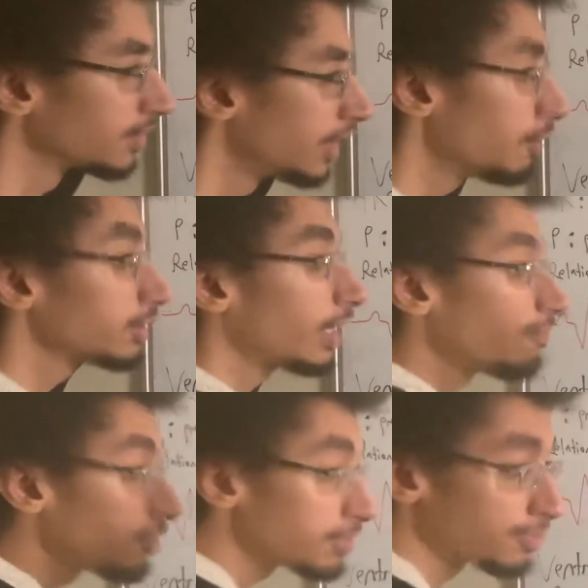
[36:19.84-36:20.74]
It will come
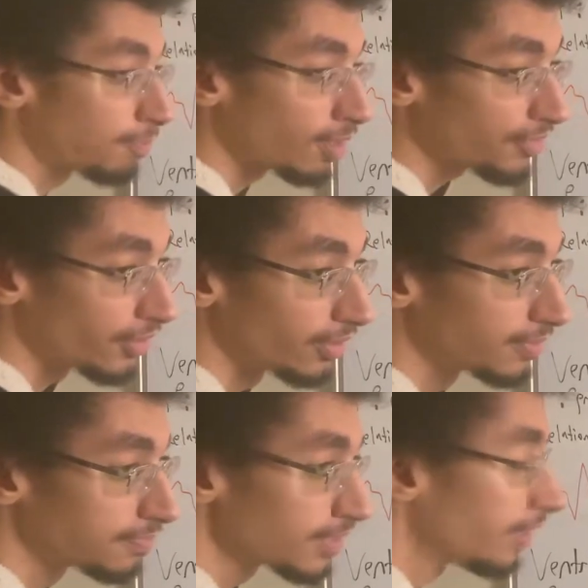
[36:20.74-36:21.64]
from his brother,
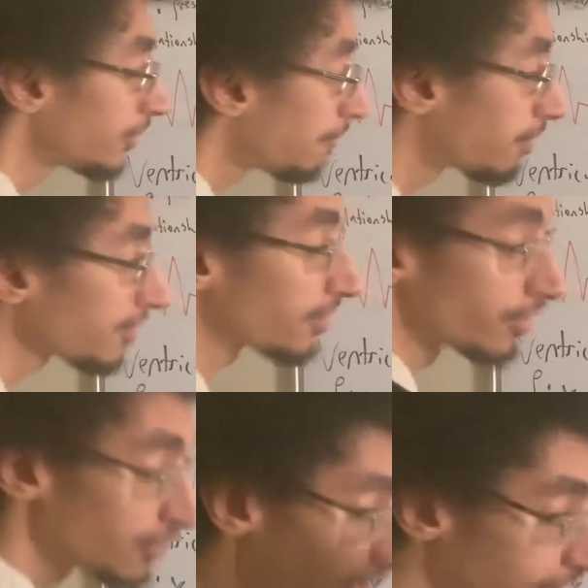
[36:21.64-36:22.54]

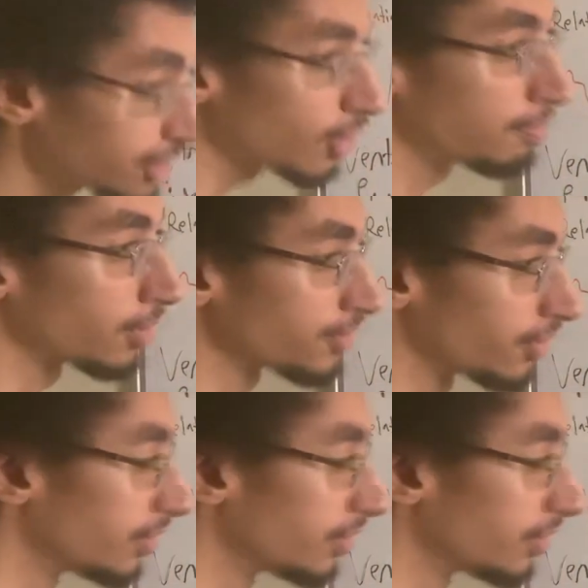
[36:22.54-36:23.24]
the little brother,